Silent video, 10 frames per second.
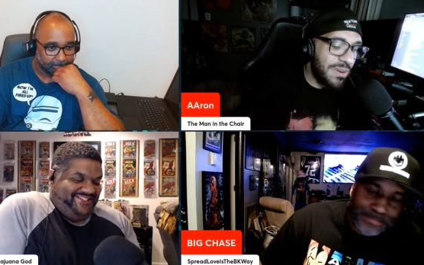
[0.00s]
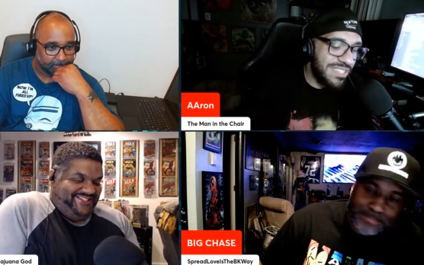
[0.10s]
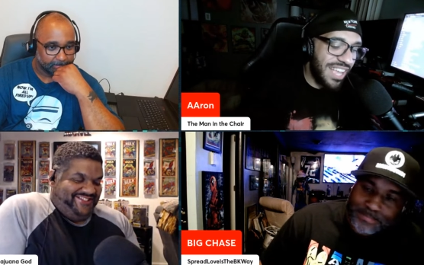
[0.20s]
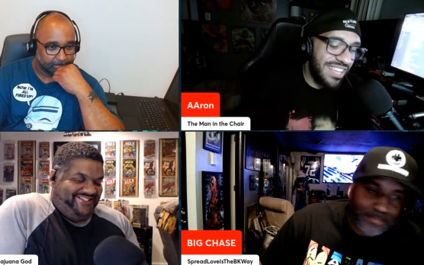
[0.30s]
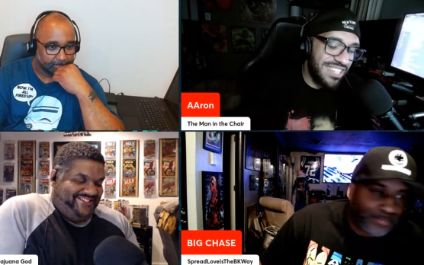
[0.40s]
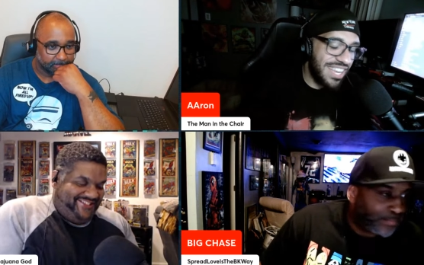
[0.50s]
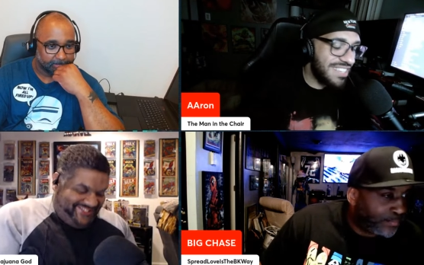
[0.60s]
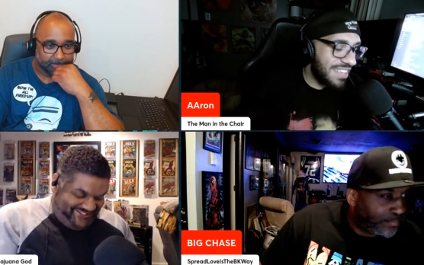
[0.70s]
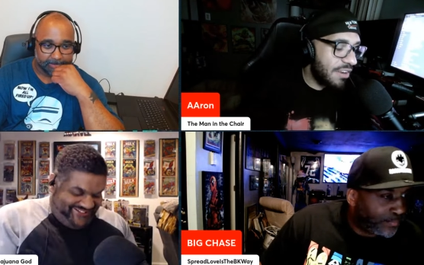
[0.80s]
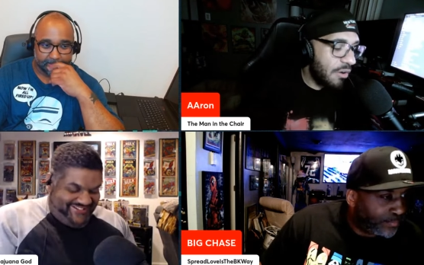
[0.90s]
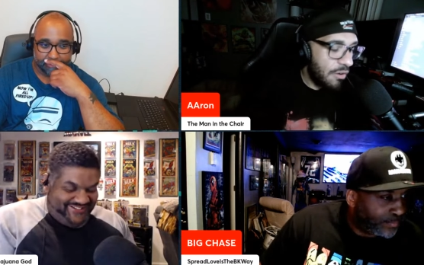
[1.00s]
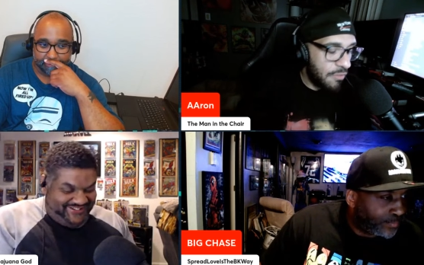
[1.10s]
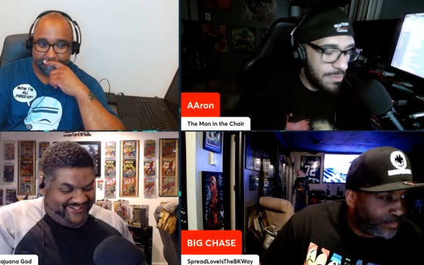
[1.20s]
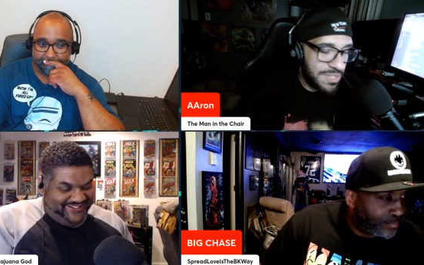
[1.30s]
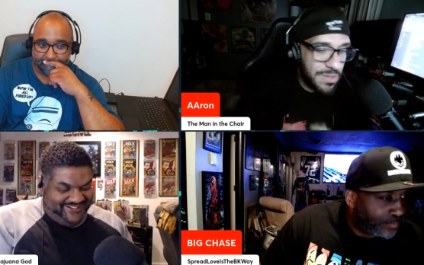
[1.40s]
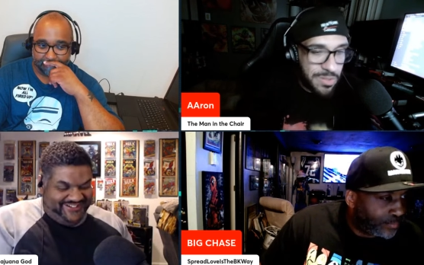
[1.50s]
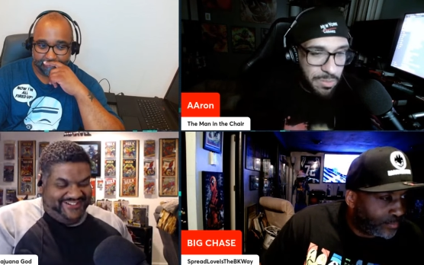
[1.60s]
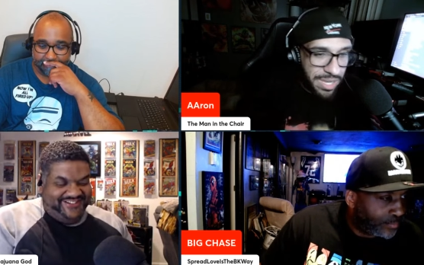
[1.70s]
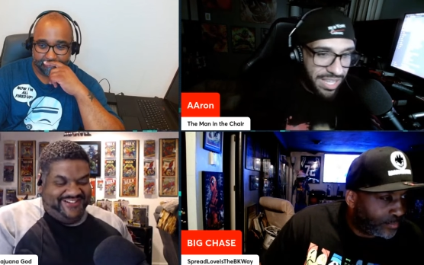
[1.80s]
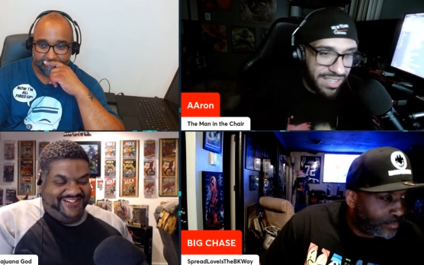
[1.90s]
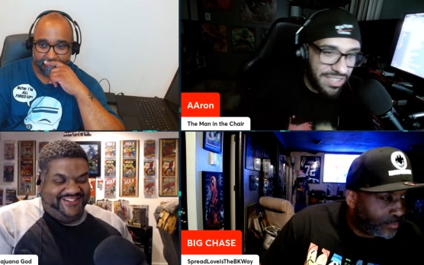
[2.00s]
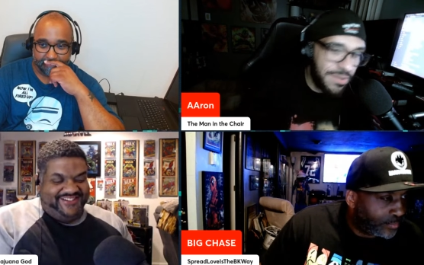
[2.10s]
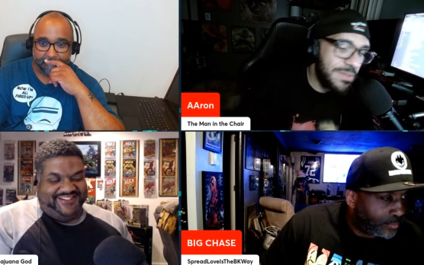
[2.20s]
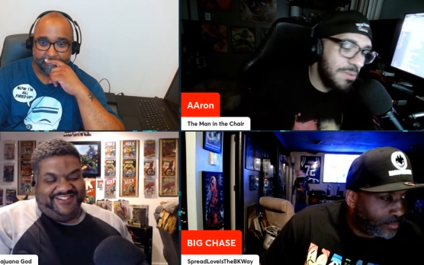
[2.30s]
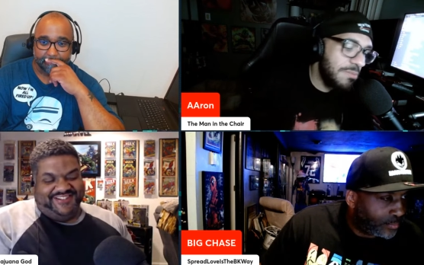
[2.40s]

Speaker 1: guys, check us out on all forms of social media: YouTube,